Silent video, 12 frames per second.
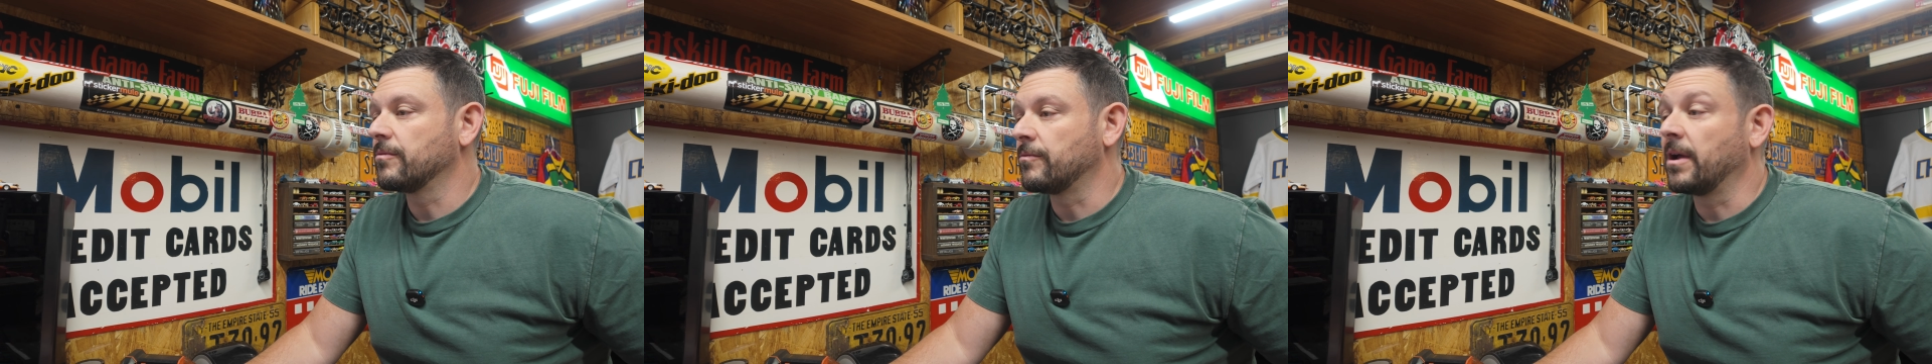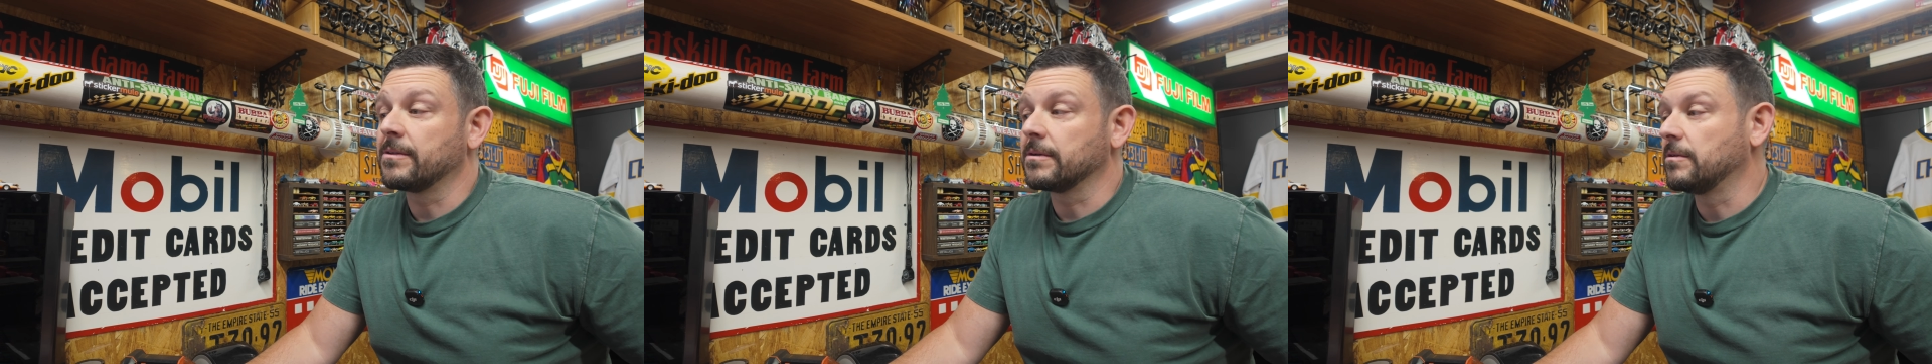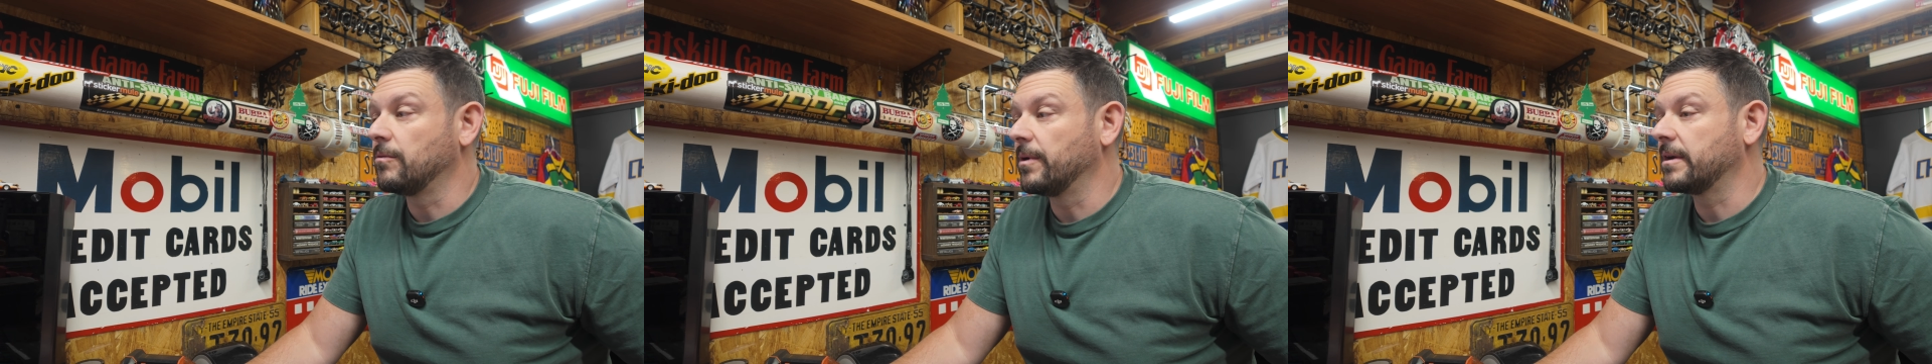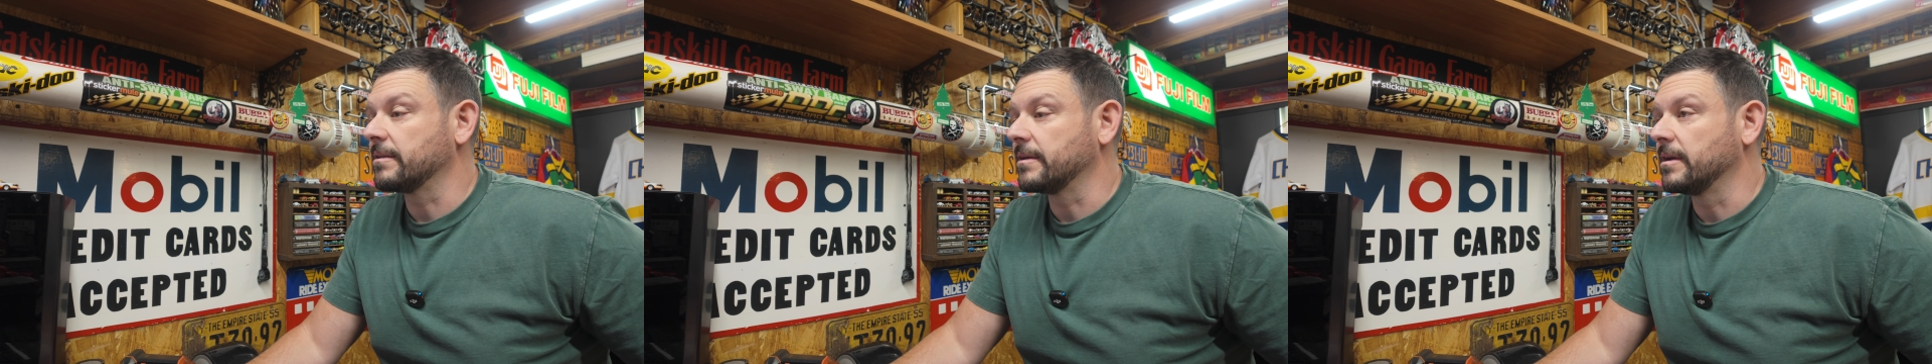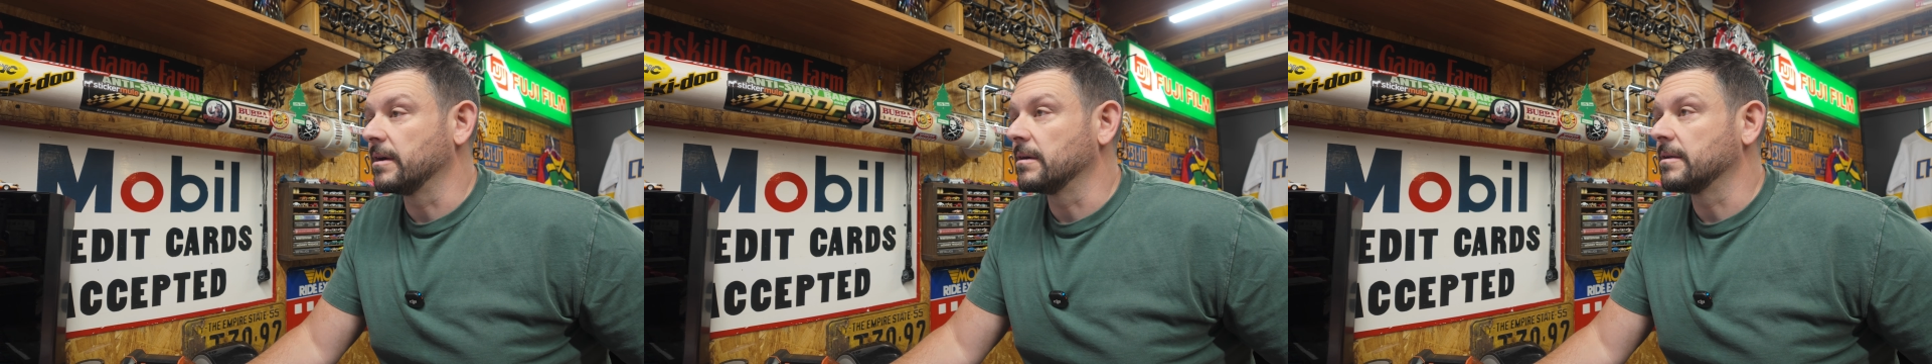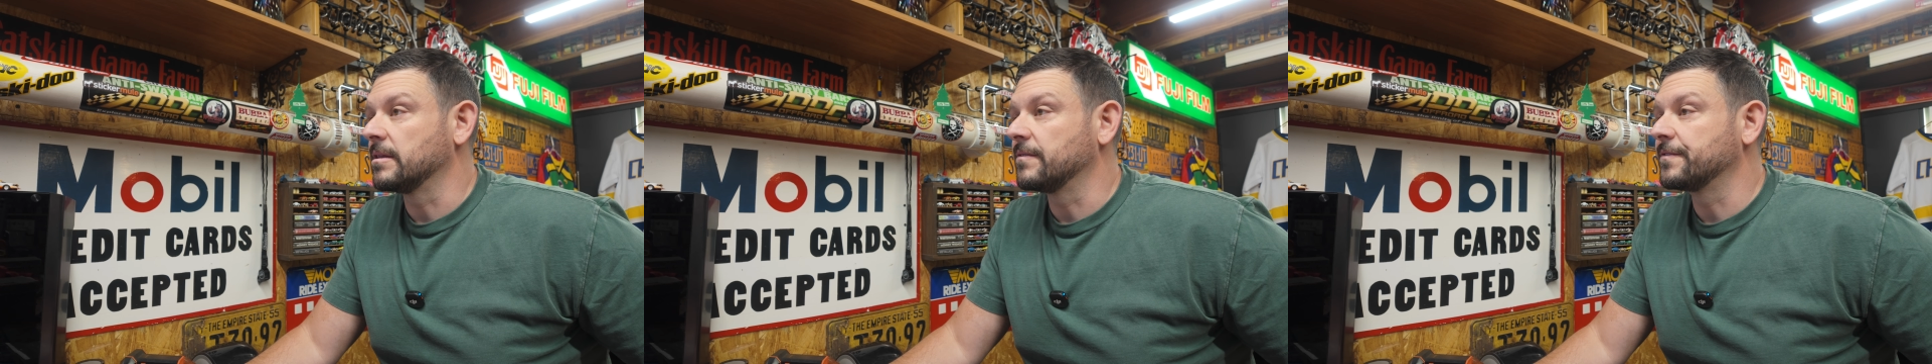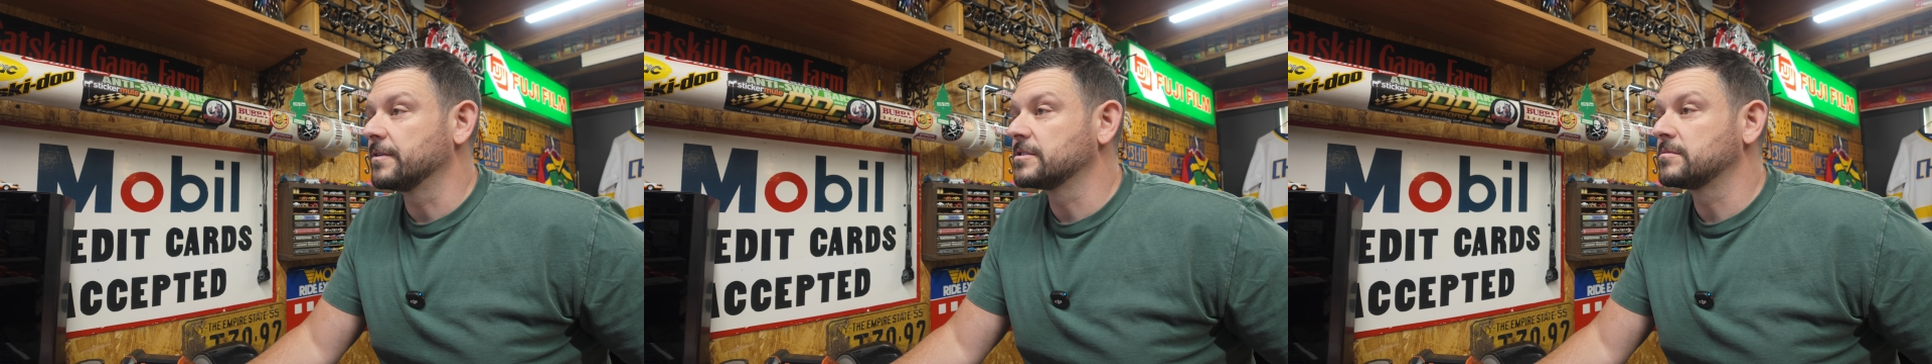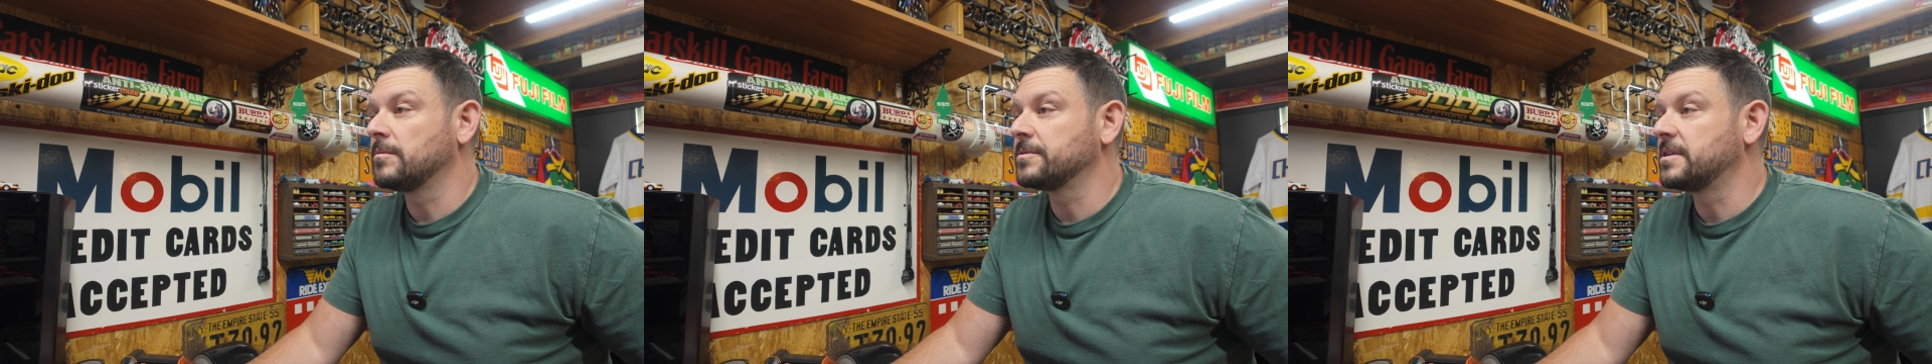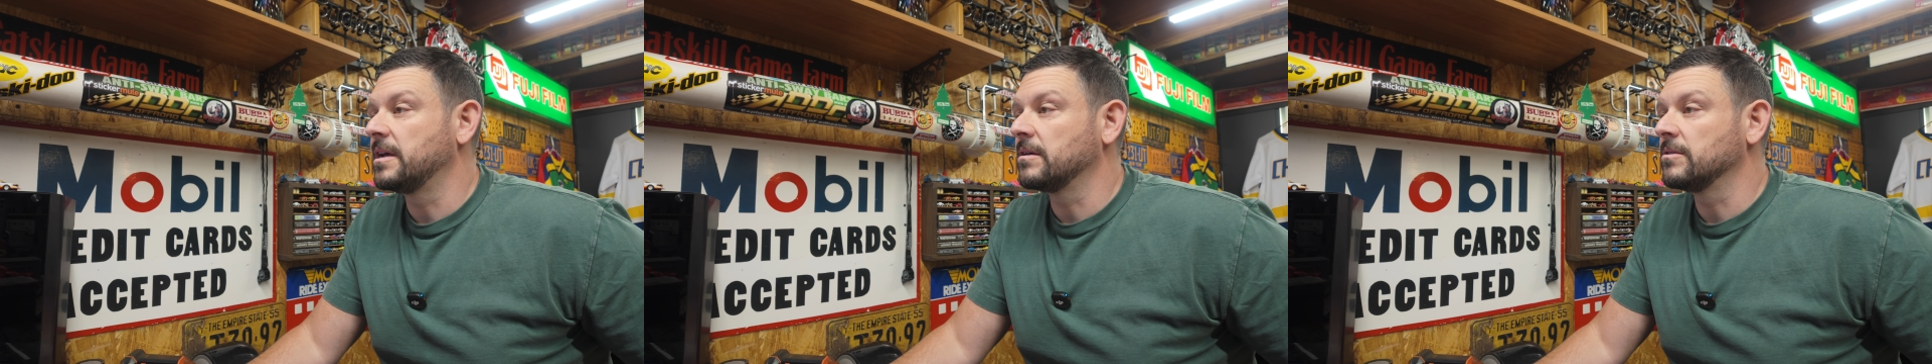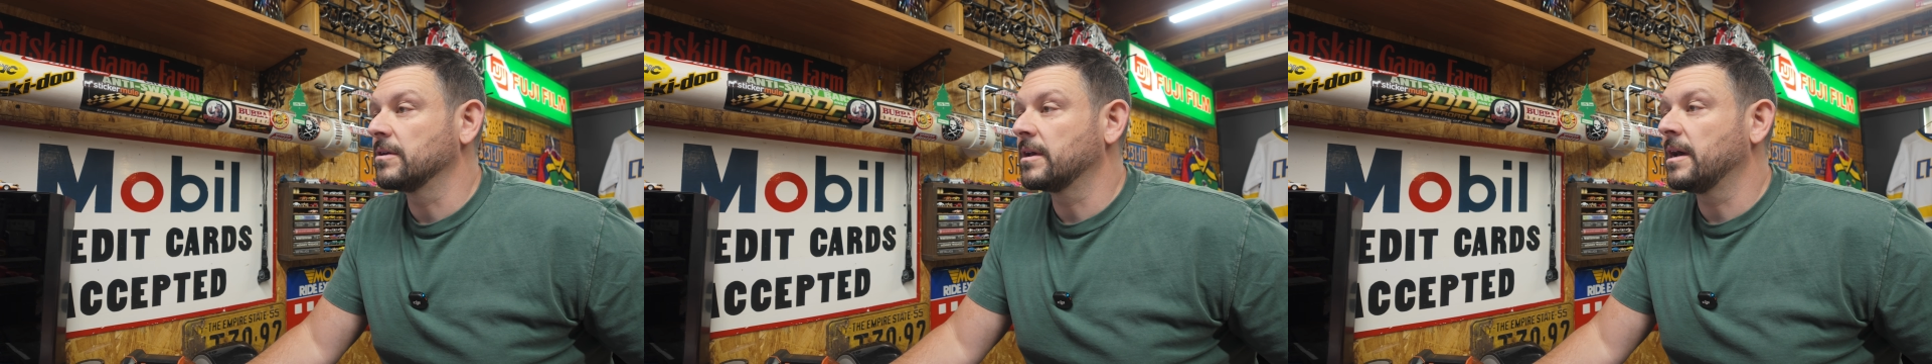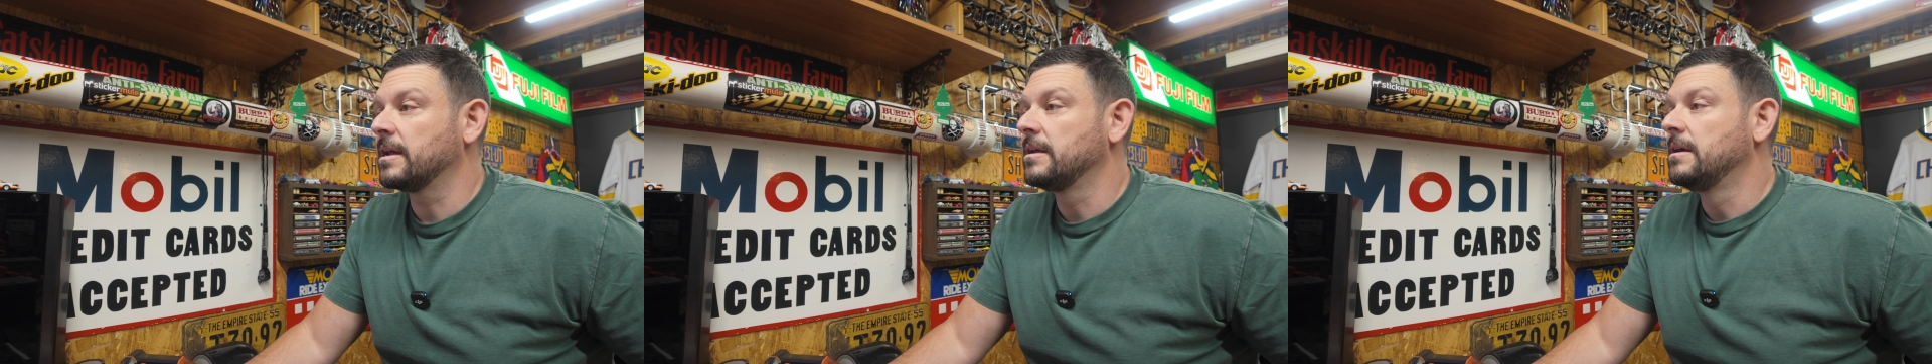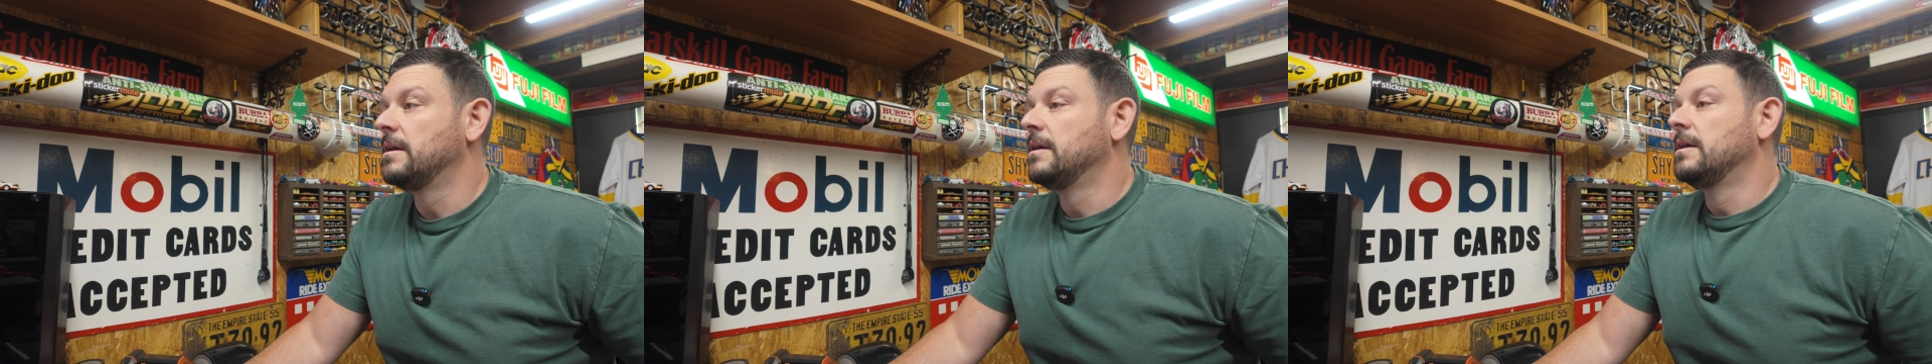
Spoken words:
rather quickly here. And the first one we'll take a look at